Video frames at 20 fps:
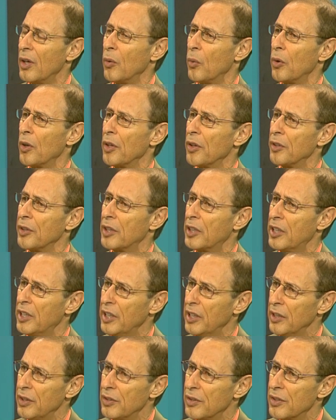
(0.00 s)
One of the
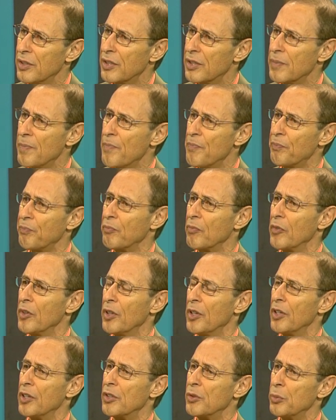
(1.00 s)
keys
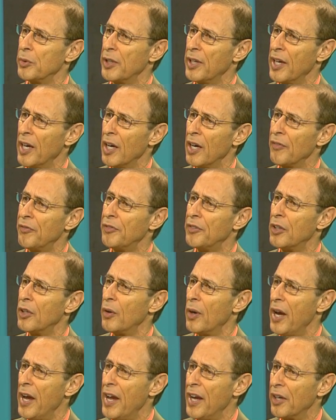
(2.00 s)
is we have
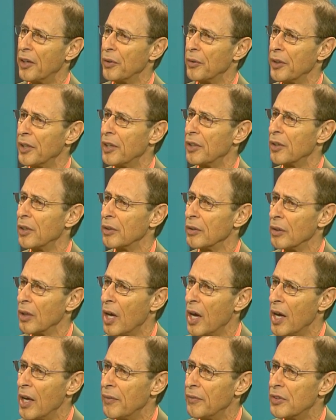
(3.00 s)
no anchor in our
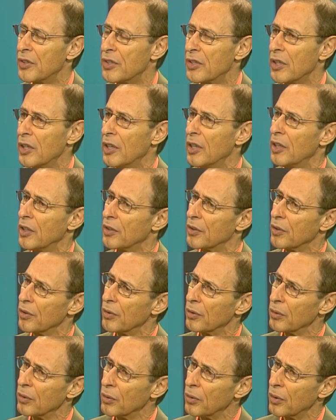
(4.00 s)
lives to
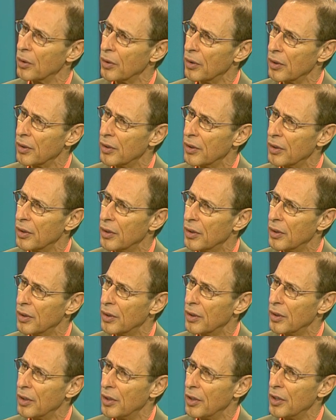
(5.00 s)
the Lord.
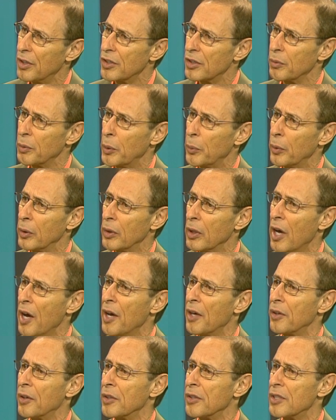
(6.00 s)
So we rely
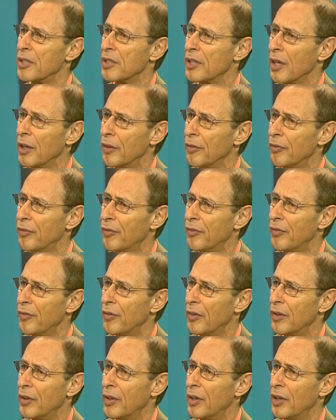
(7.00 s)
on ourselves.
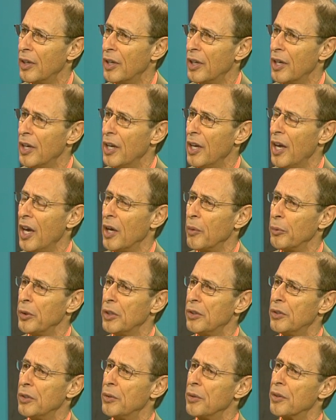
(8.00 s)
And we
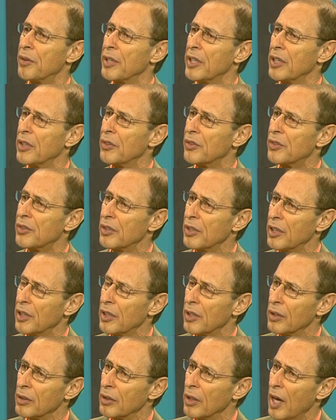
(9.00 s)
do things
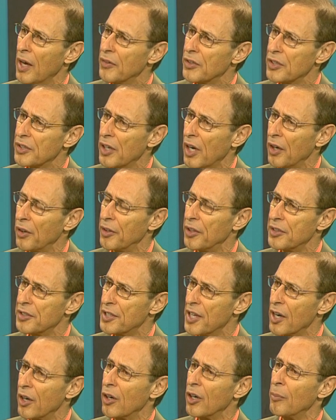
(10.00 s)
in our lifestyle that
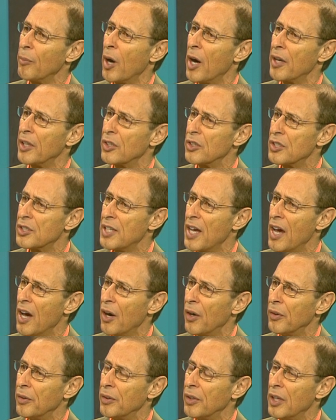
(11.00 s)
tear our bodies
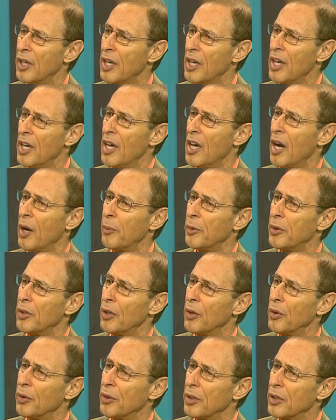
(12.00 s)
down. And we
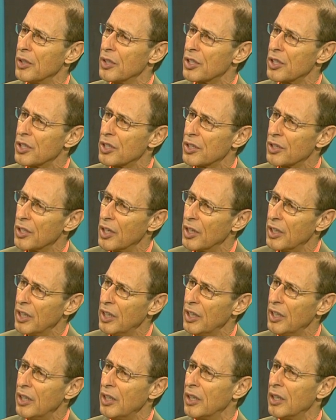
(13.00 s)
don't
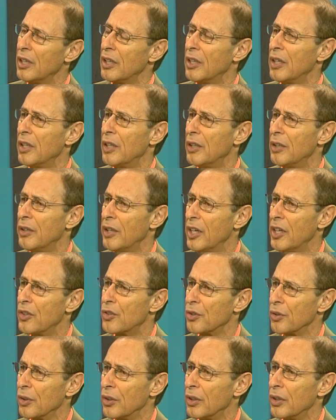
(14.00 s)
study
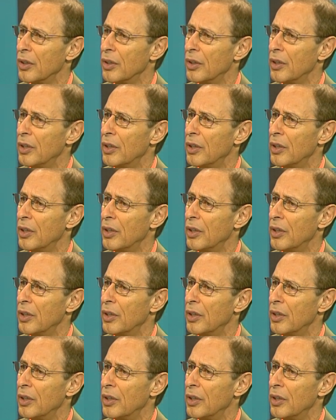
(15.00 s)
nature